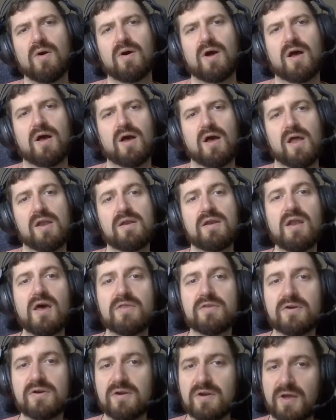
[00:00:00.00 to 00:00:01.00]

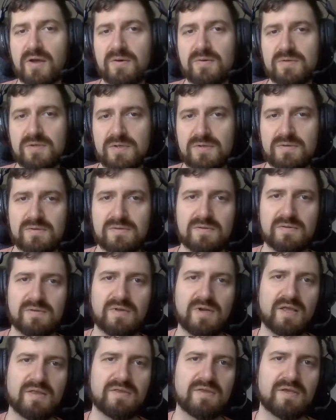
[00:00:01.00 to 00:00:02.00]
Another note
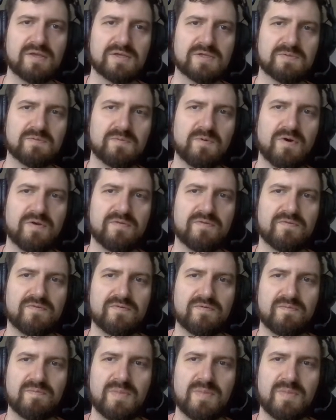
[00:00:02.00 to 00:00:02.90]
that I think is worth